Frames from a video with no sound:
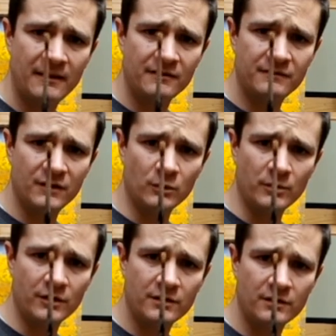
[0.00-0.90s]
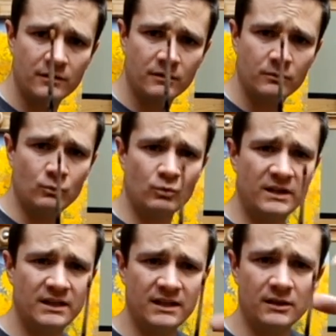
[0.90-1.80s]
filbert.
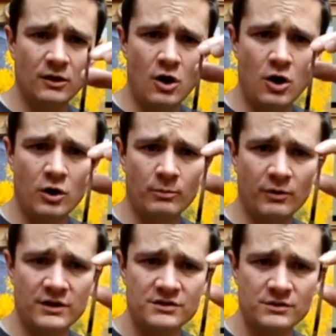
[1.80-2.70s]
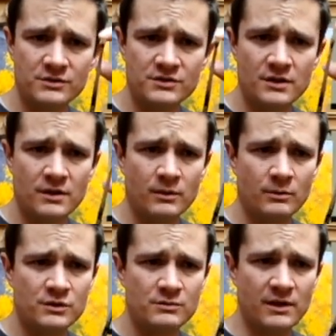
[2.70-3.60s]
Really long bristles,
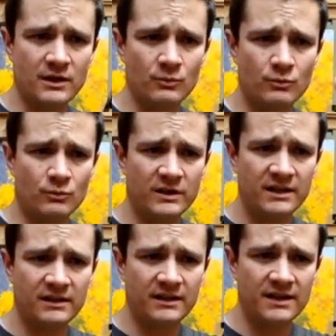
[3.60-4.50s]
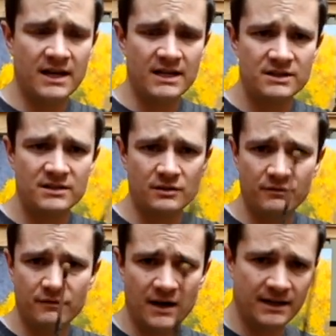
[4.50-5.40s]
which make it really nice to do
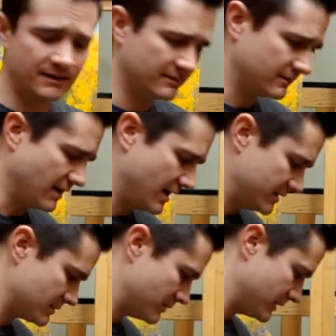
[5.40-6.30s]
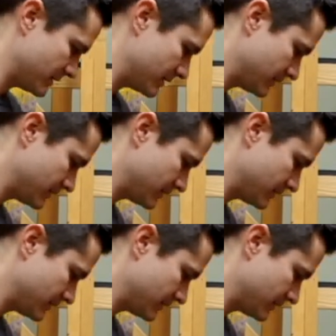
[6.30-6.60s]
fine lines with.